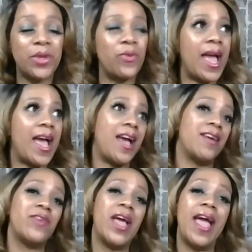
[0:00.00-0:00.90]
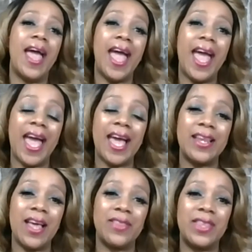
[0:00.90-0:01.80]
You have
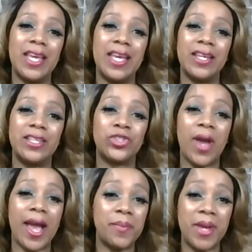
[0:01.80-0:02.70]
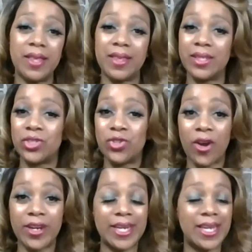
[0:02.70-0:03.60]
had the track meet that
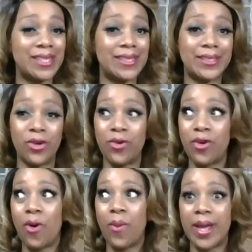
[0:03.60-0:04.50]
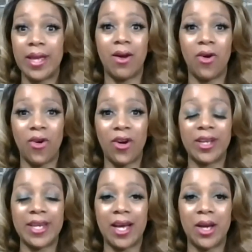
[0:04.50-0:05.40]
started and is still going on.